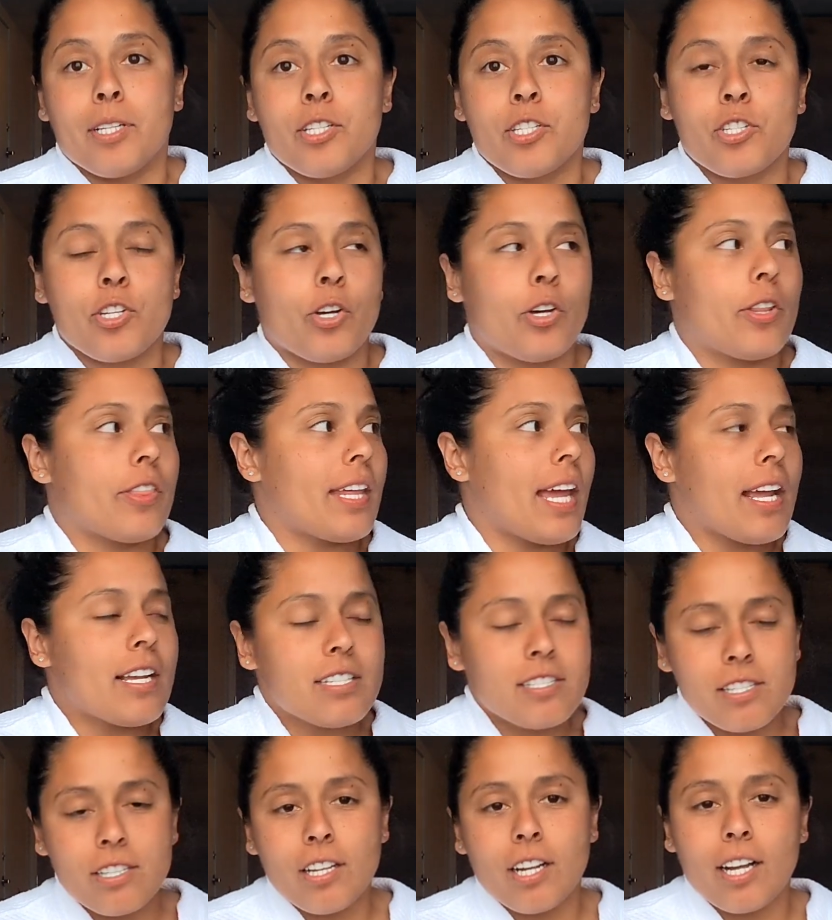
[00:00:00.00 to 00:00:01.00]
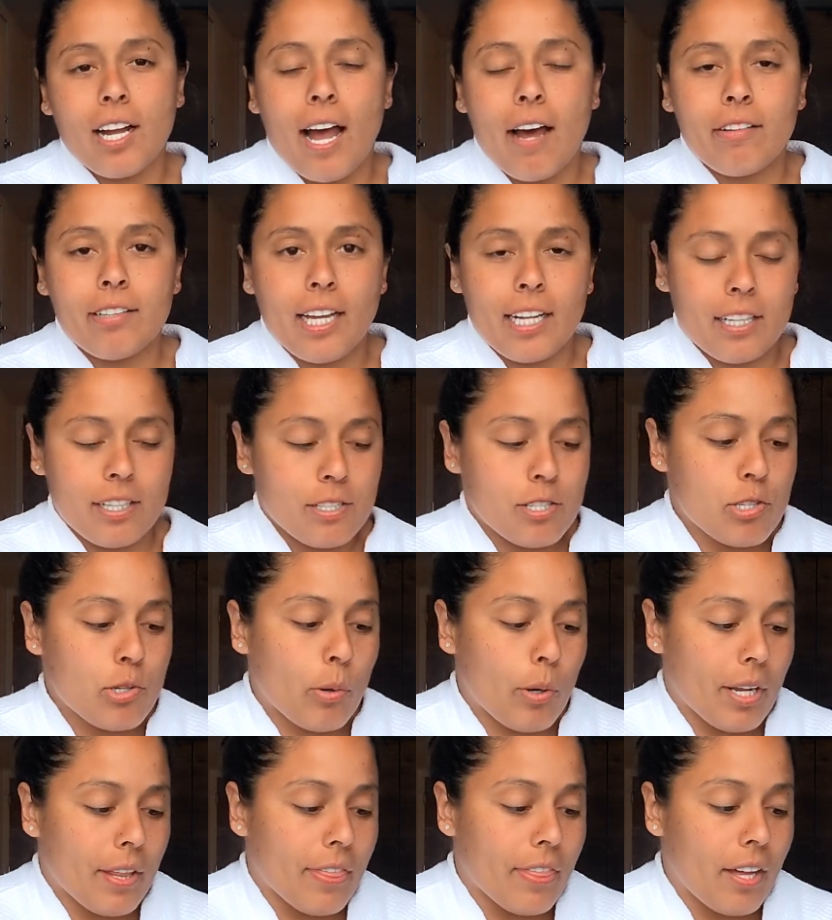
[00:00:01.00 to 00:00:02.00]
So they stuck out like a
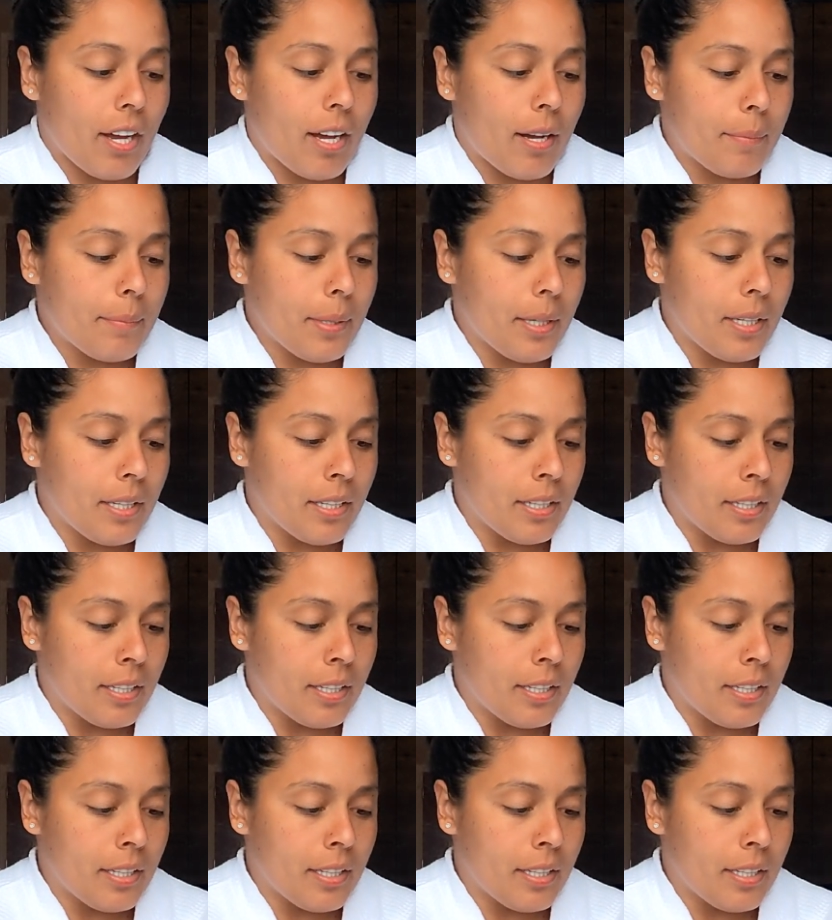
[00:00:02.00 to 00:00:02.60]
sore thumb.